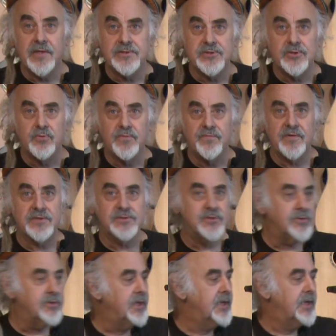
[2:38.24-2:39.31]
that's terrific.
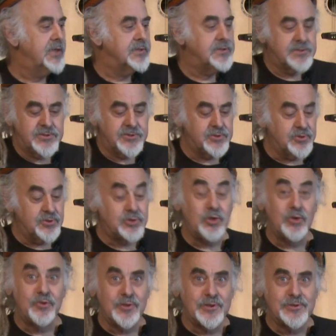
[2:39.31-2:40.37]
So just to show
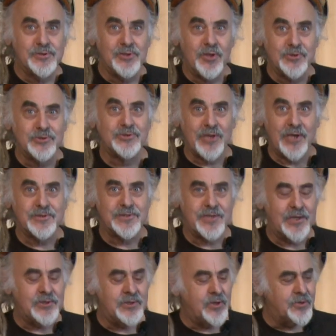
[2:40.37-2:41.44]
you that it's not just
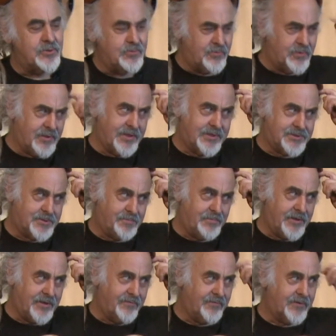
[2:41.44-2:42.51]
that note, well, let's
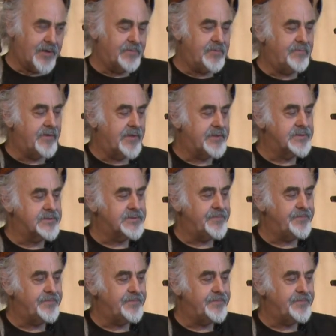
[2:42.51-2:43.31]
play a couple of others.